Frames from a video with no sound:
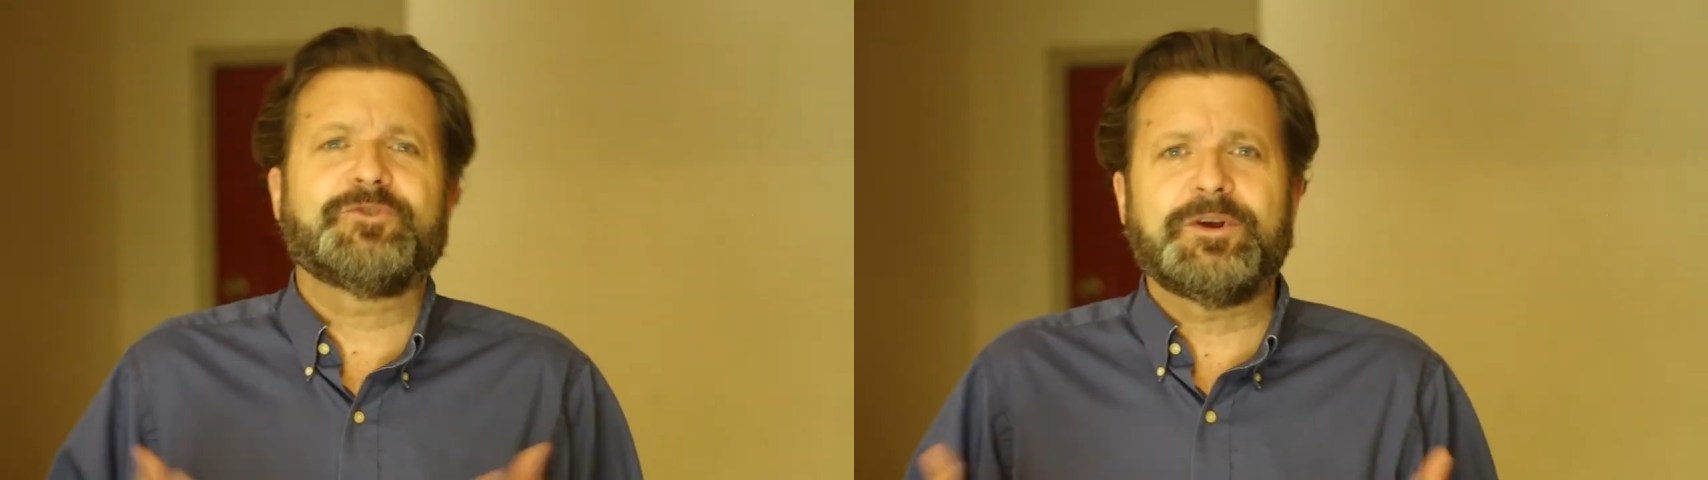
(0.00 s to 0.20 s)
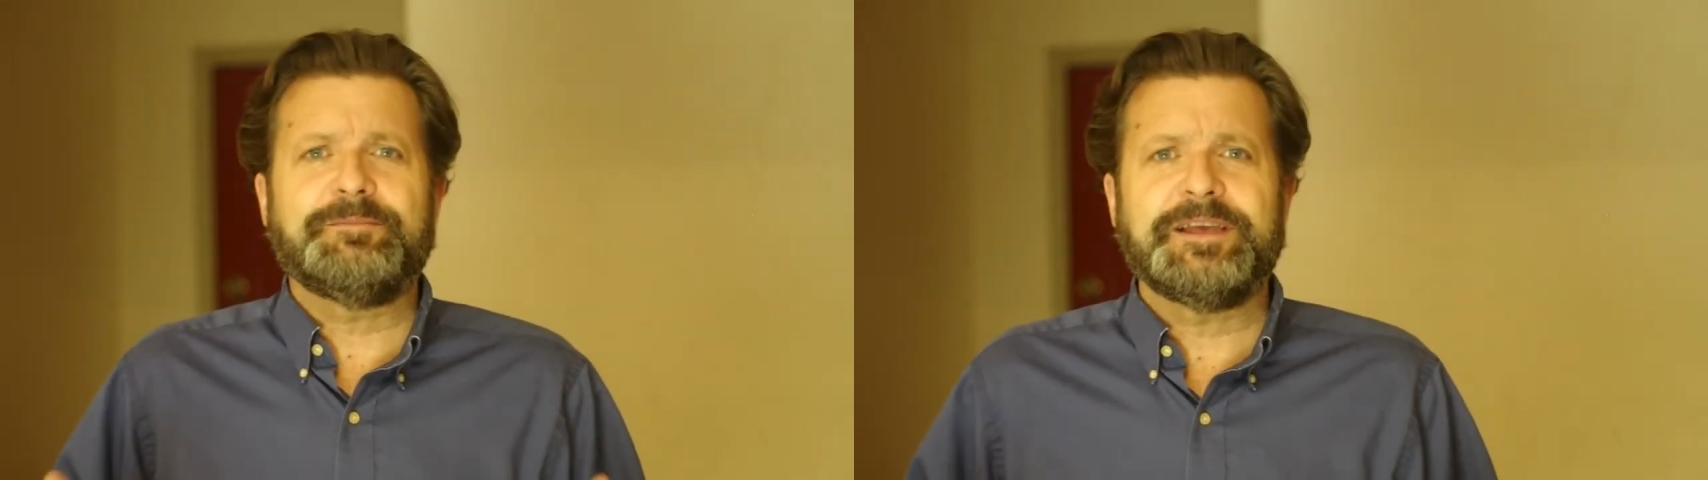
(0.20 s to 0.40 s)

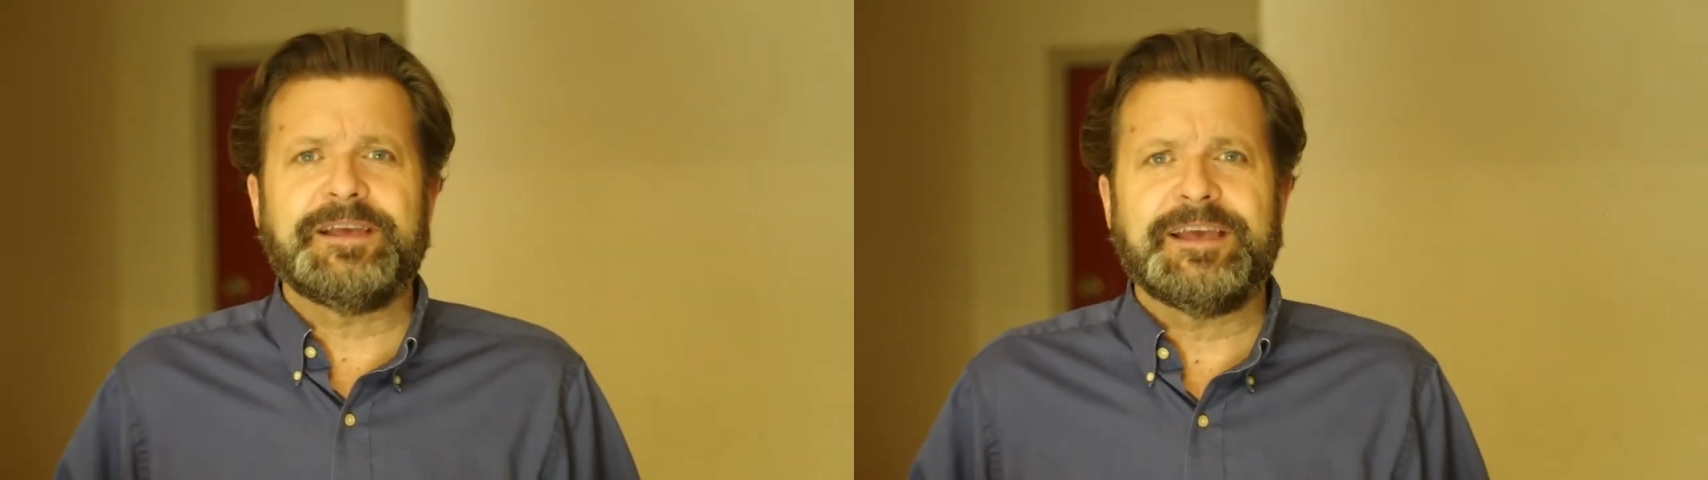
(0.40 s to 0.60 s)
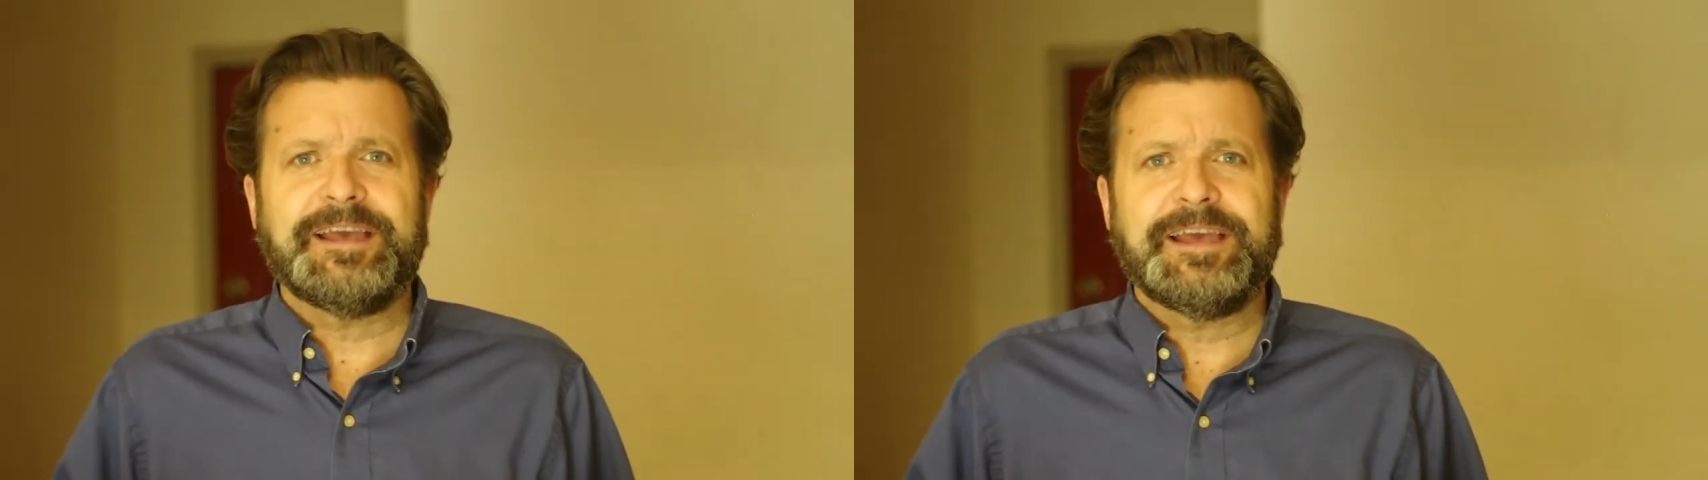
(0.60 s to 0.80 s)
join
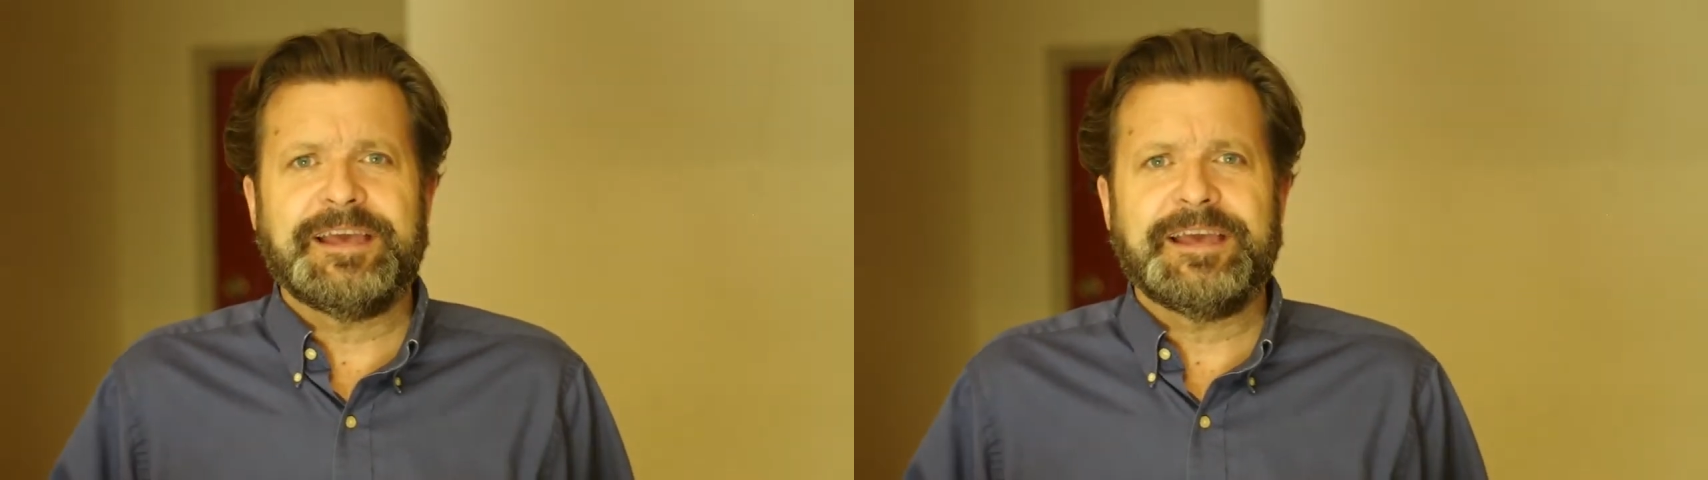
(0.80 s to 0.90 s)
me